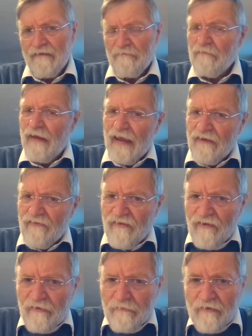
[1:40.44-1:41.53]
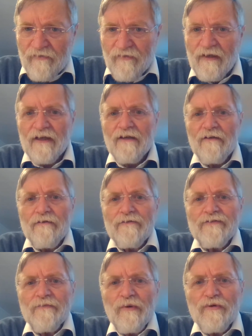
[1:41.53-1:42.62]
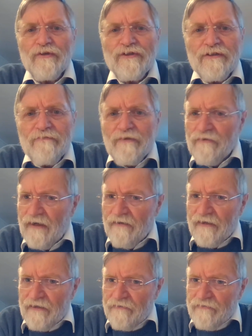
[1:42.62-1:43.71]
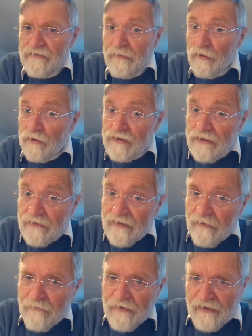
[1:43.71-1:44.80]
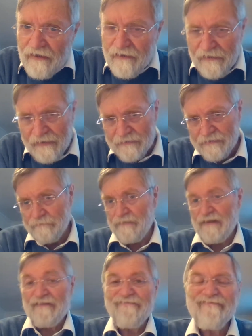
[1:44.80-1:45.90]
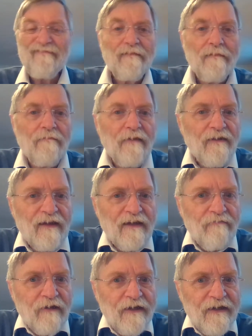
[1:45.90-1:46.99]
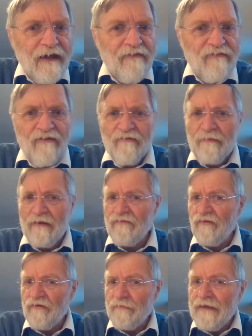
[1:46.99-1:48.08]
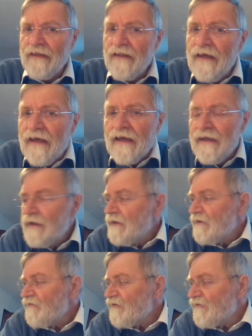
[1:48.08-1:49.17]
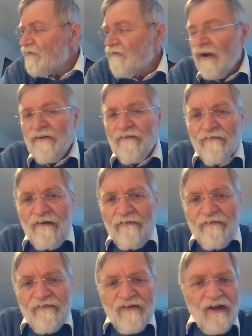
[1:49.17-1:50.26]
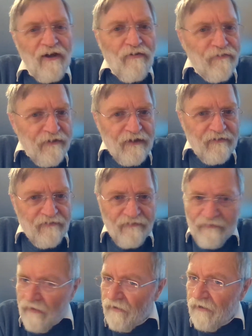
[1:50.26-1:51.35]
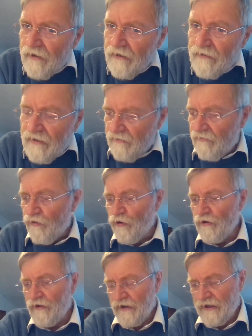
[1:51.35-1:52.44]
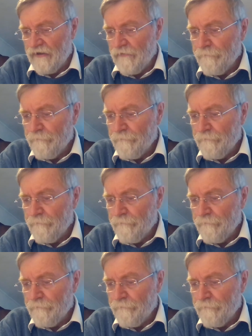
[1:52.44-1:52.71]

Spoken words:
bad term, because it includes abortion. We all know it includes abortion. Some pretend it doesn't, but we think it really does, so it's best not to be in there. Just a genuine reference to health is fine and all you need.